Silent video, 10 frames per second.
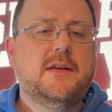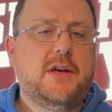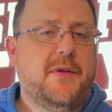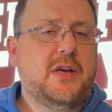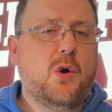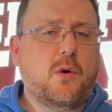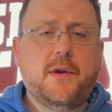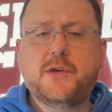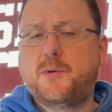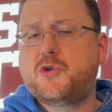Do you think the
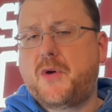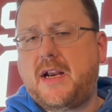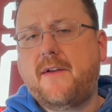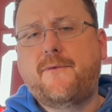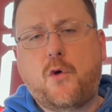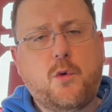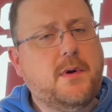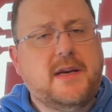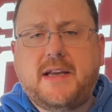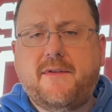Oilers will trade a
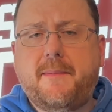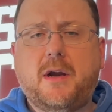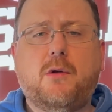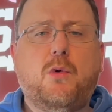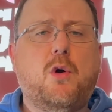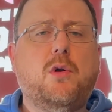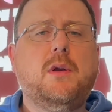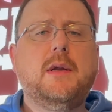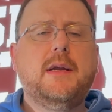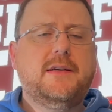forward and give a bigger
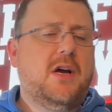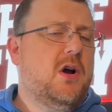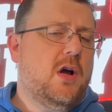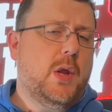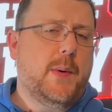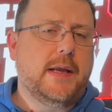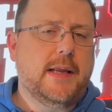role to Holloway?